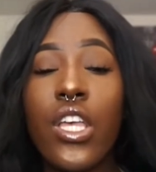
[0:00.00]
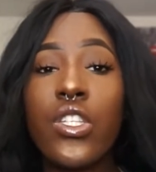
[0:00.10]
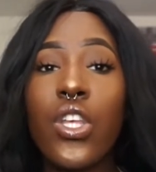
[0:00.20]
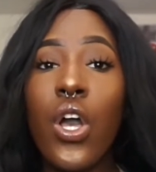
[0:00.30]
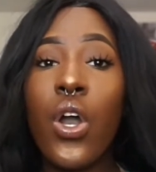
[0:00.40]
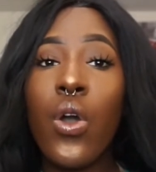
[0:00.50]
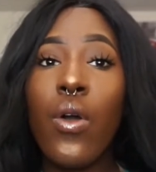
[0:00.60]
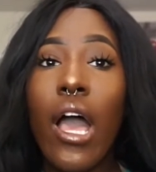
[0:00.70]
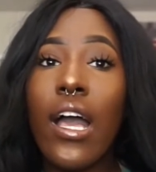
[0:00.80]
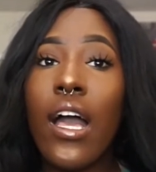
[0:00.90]

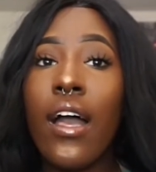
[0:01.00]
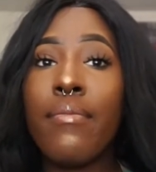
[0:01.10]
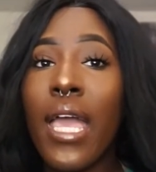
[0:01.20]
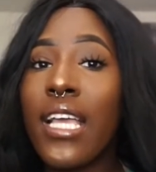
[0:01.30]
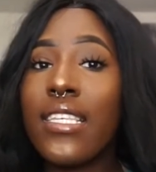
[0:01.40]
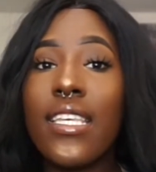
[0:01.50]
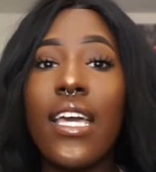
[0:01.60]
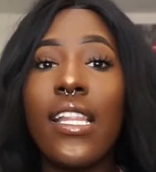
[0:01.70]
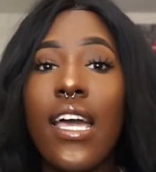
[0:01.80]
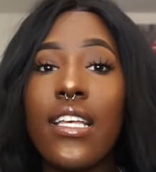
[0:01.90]
So
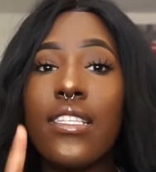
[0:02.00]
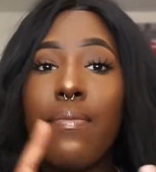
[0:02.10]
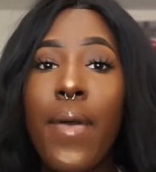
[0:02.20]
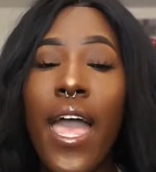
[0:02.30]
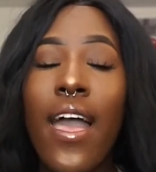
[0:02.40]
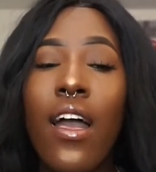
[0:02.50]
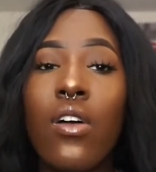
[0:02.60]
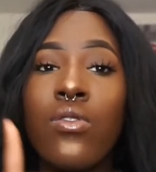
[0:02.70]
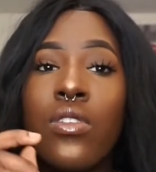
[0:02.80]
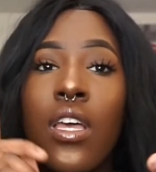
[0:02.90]
ACLS,
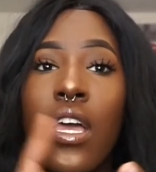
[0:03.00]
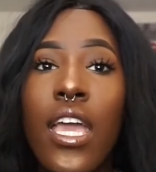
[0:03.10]
PALS,